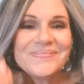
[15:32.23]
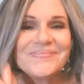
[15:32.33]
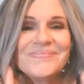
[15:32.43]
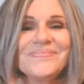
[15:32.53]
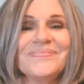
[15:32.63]

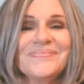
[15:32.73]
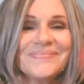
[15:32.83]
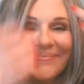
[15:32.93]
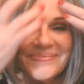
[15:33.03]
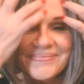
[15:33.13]

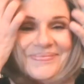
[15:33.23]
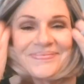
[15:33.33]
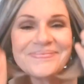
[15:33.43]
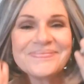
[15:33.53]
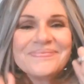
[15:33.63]

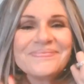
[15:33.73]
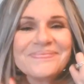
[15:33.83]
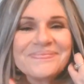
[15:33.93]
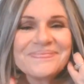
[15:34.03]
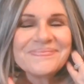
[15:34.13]

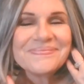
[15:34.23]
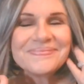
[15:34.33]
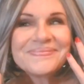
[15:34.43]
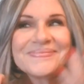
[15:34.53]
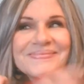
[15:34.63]

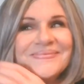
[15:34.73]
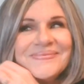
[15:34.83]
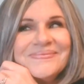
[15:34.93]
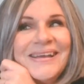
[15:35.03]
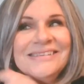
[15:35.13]

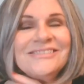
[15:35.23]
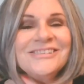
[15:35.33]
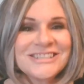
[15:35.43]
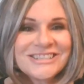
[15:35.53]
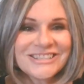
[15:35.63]

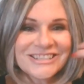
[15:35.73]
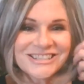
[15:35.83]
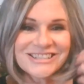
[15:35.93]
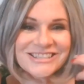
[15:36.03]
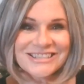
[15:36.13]

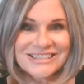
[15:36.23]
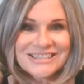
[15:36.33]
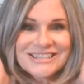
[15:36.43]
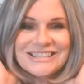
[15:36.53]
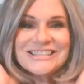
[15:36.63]

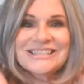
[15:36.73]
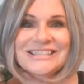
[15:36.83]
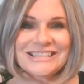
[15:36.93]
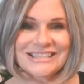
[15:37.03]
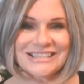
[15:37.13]

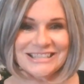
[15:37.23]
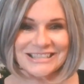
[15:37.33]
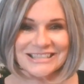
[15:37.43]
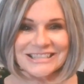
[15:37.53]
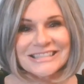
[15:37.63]

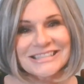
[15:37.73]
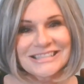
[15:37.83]
Nothing is said.